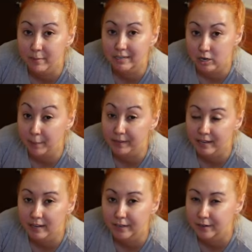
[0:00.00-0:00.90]
fit my dopp
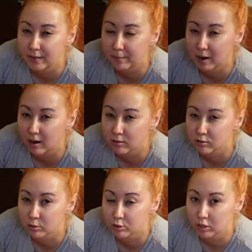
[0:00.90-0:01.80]
kit in here and then I'm not
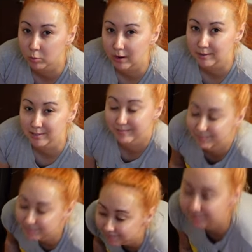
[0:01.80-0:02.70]
so sure what else.